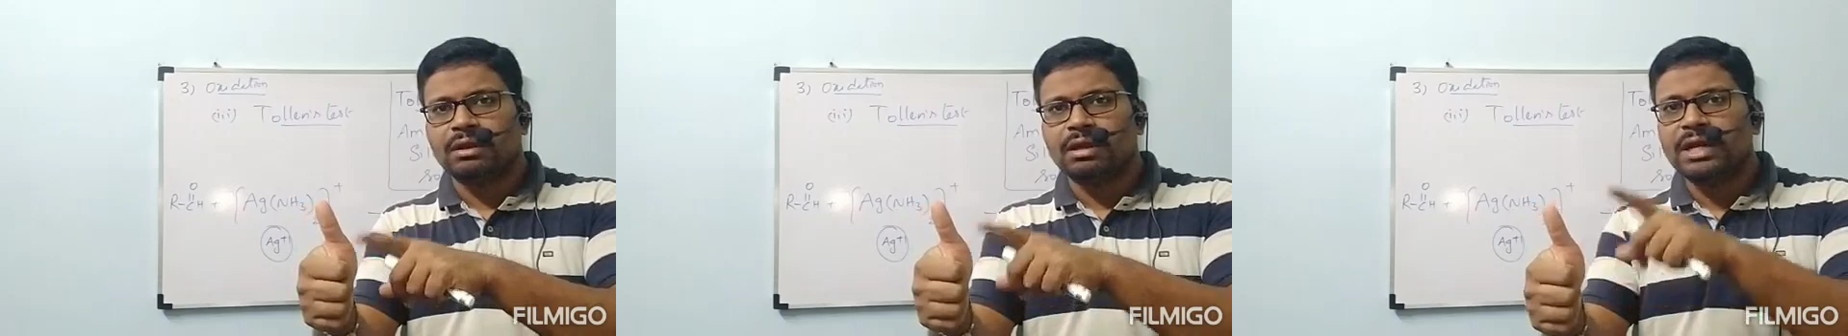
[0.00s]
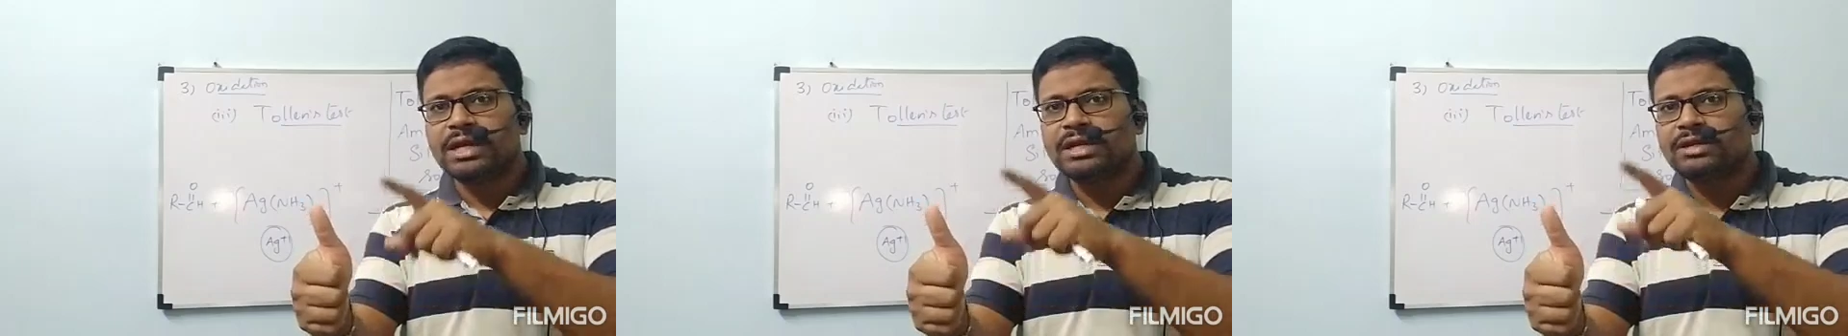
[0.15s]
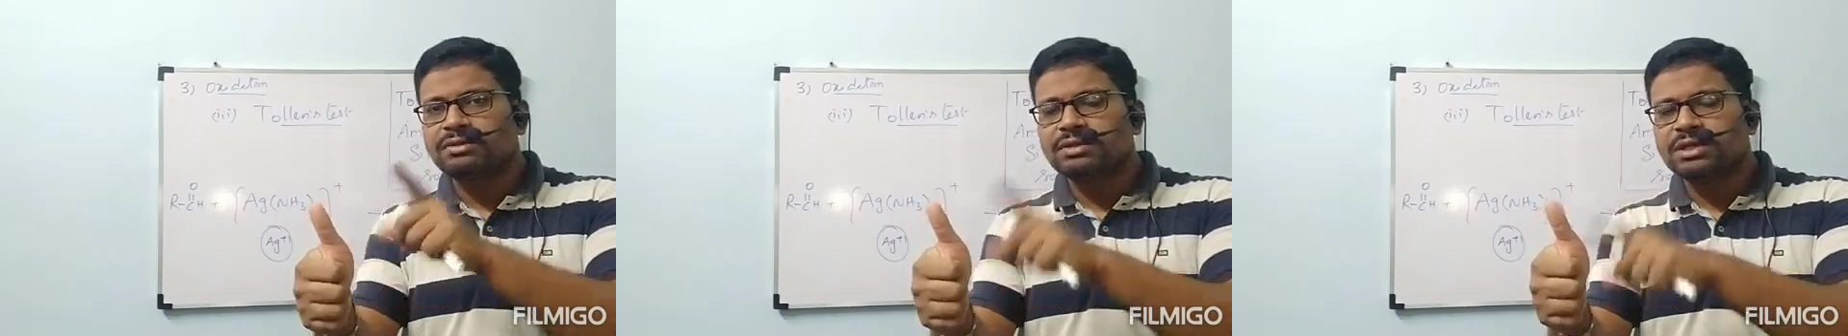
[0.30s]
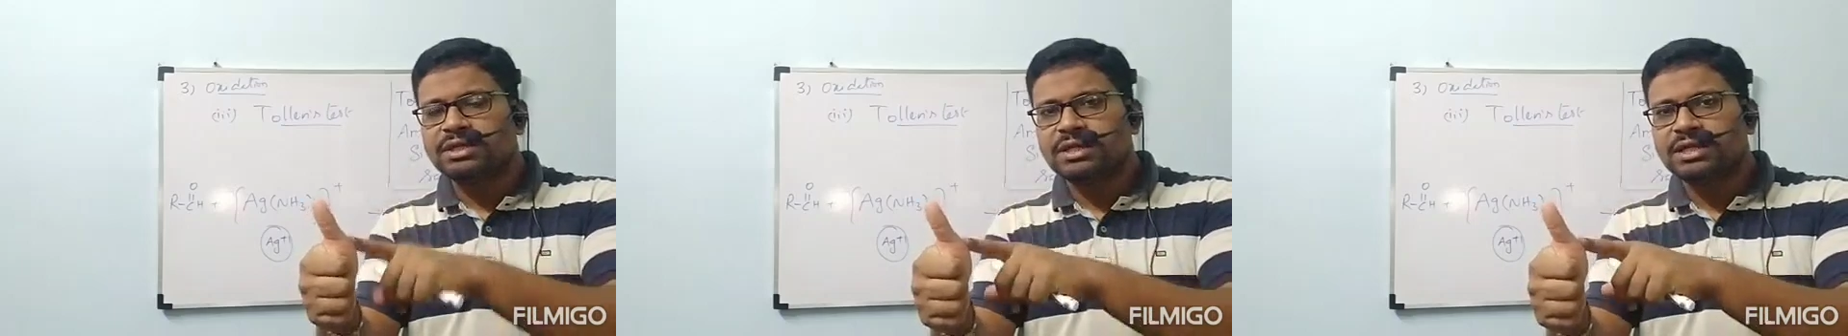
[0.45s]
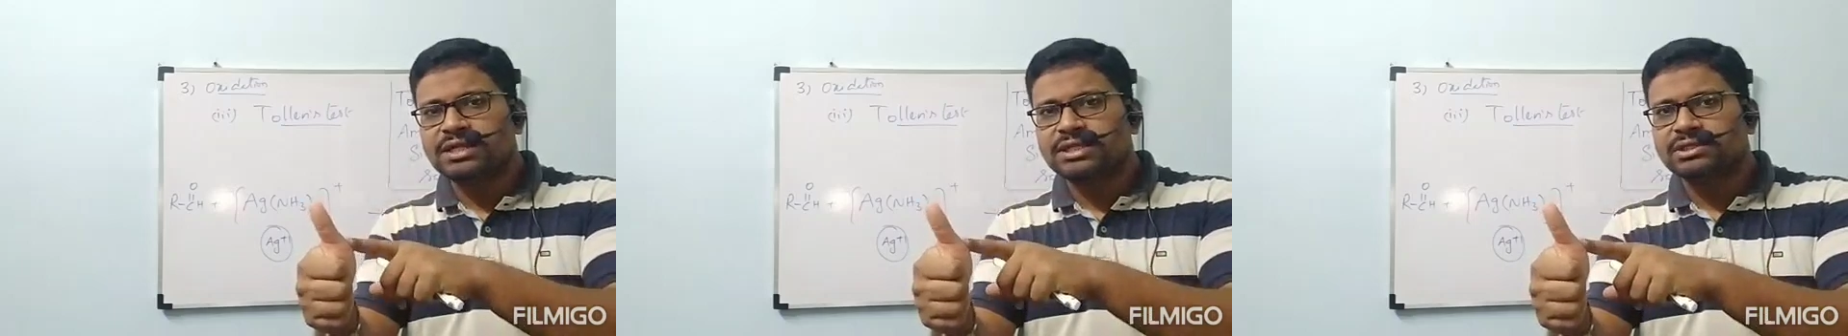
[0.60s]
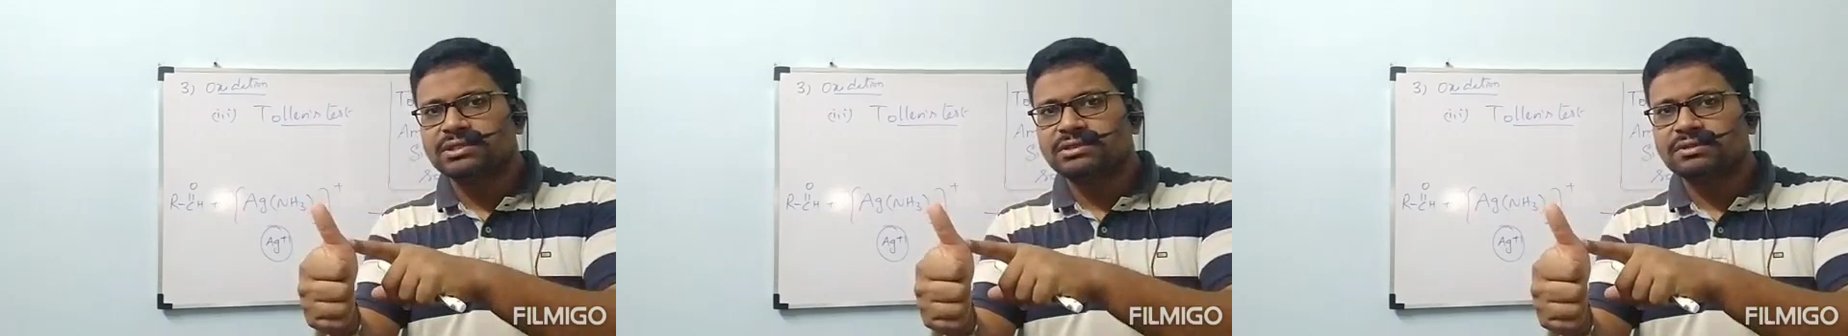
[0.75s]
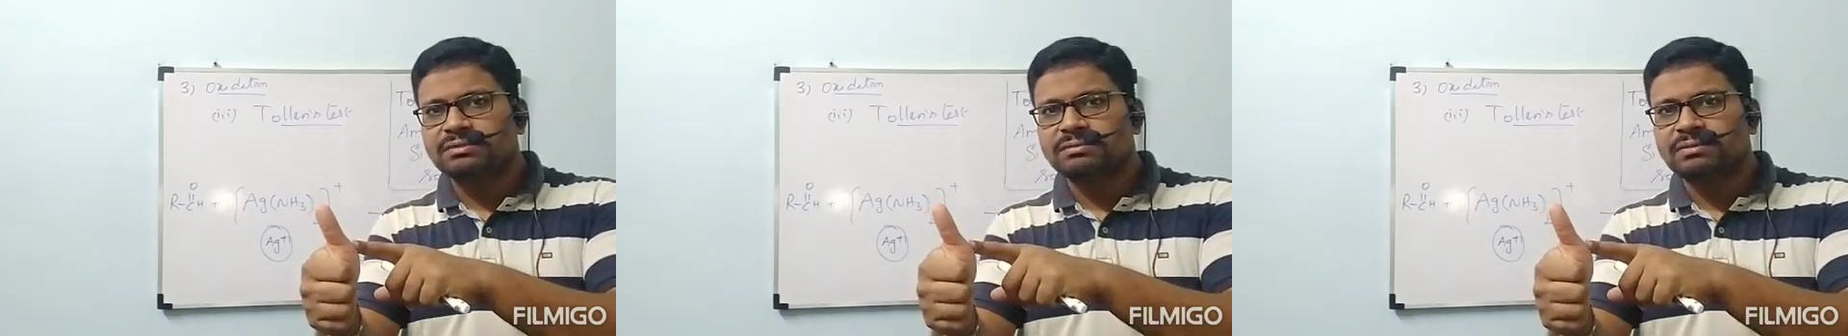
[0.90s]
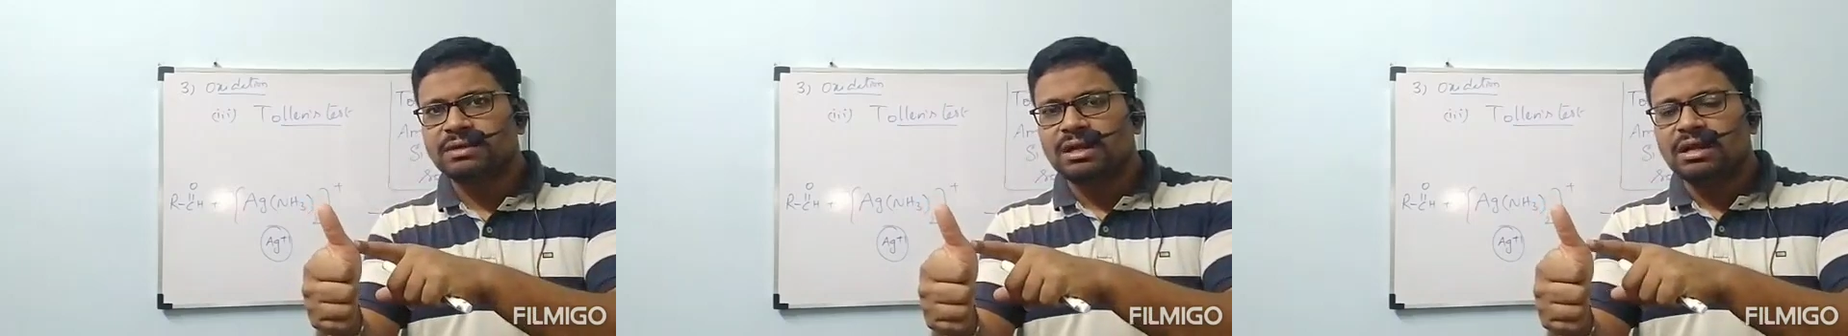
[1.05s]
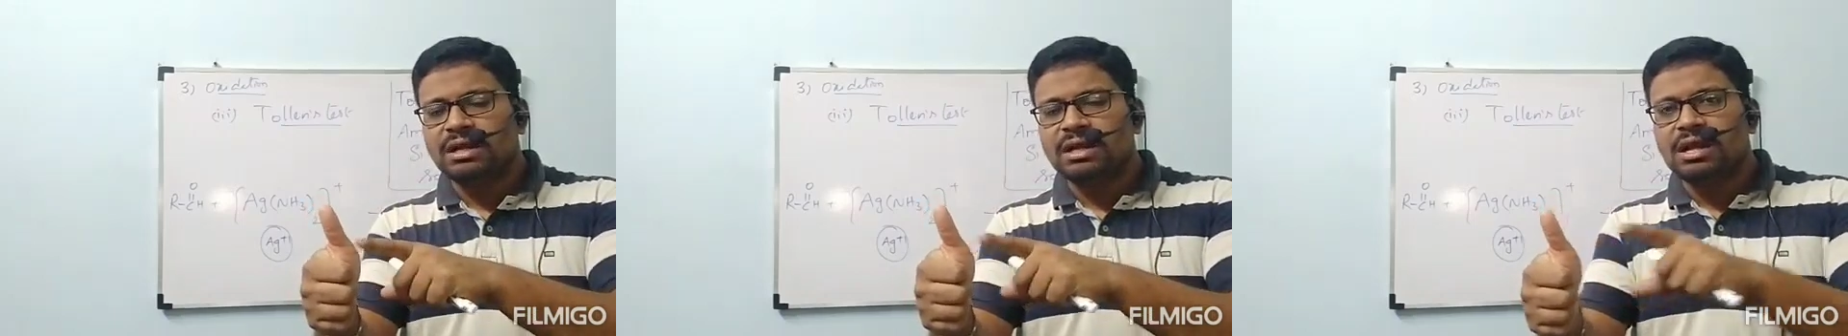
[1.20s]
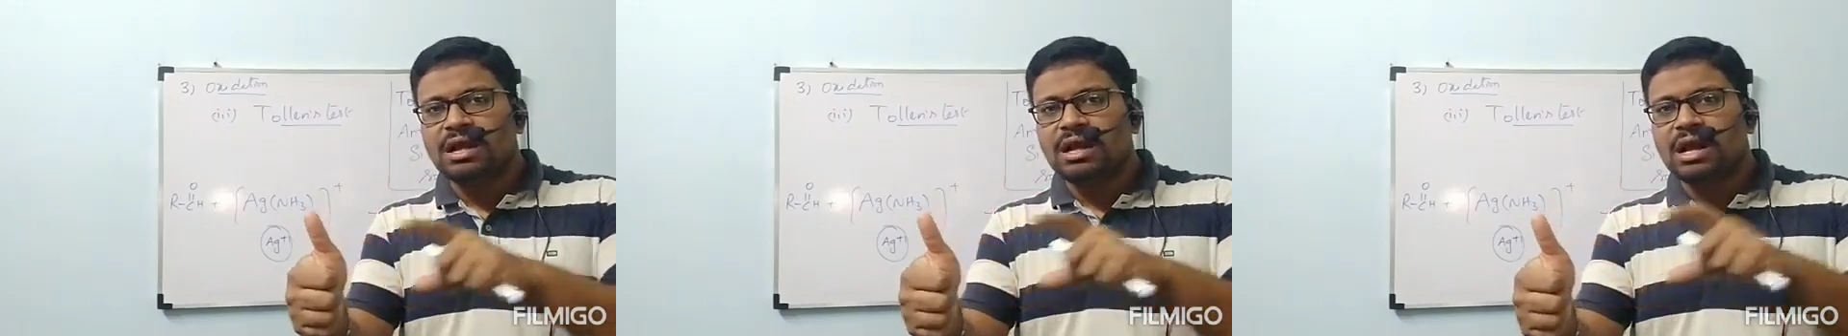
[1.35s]
Into the test tube,
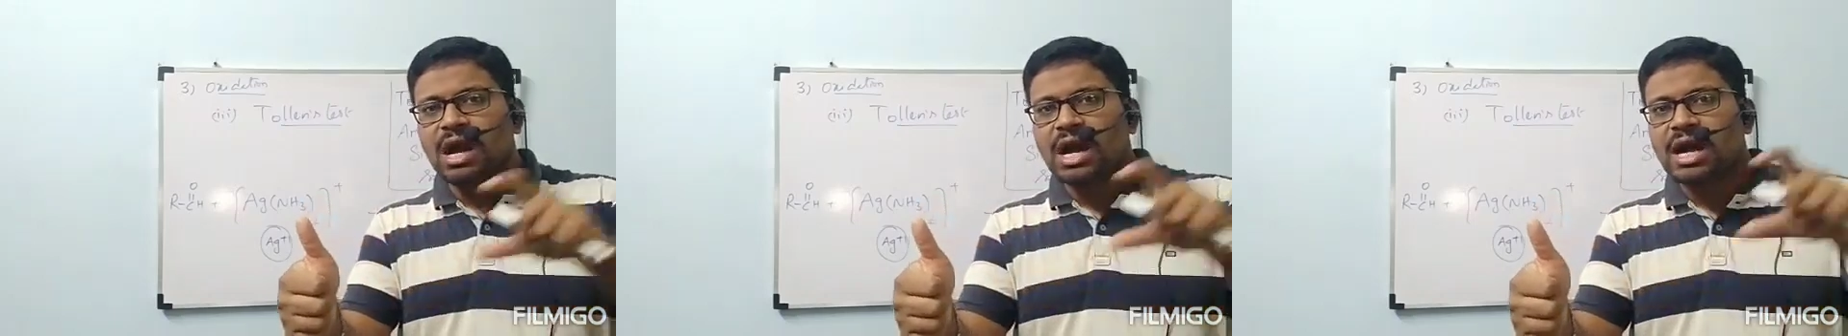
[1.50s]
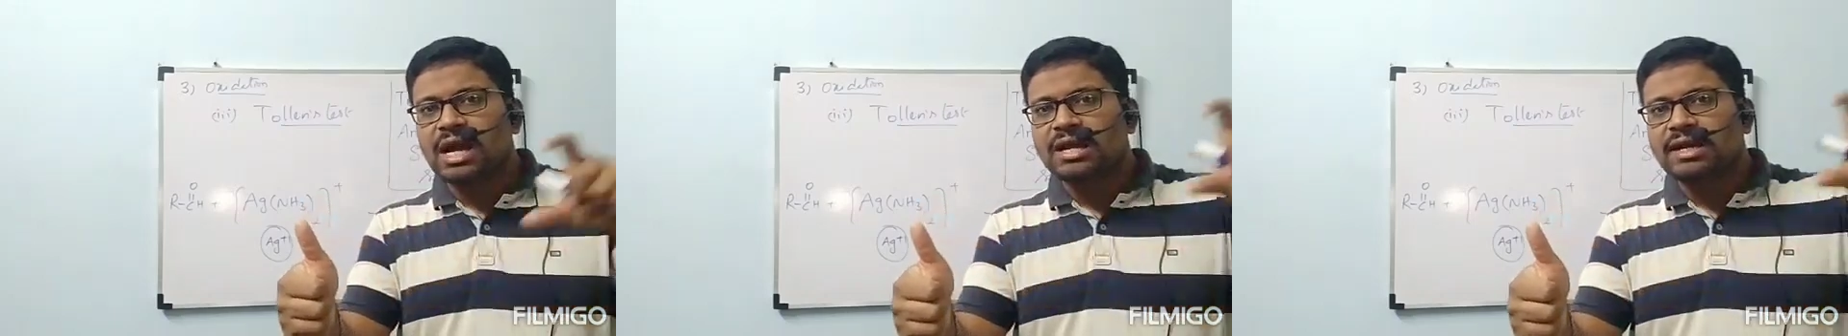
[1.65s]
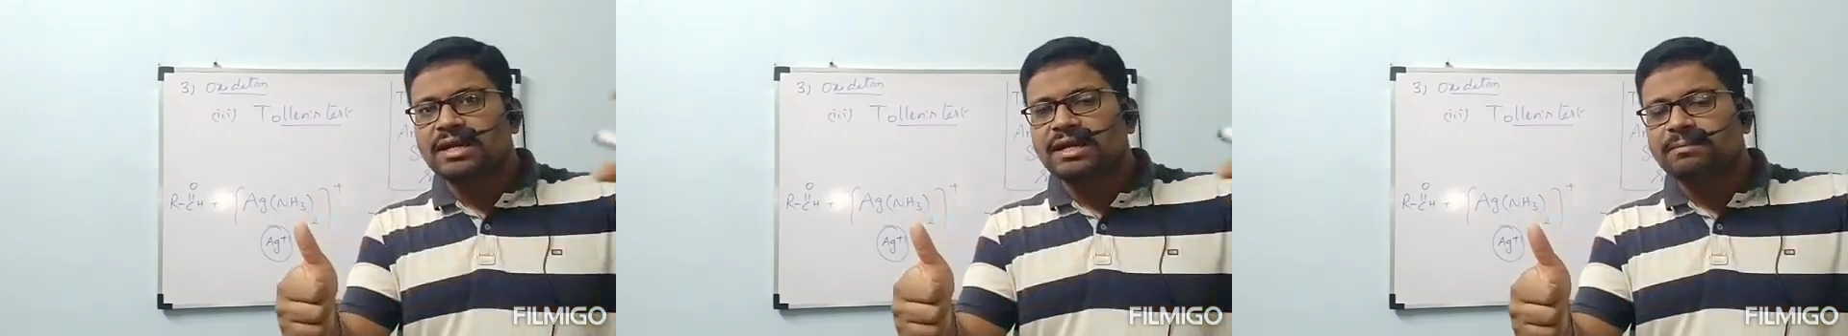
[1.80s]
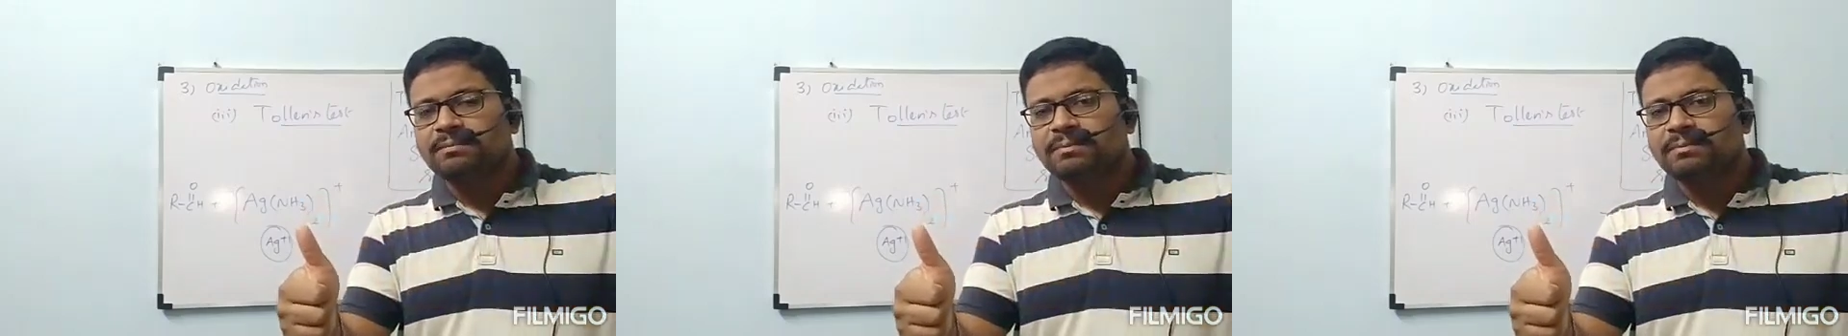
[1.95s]
already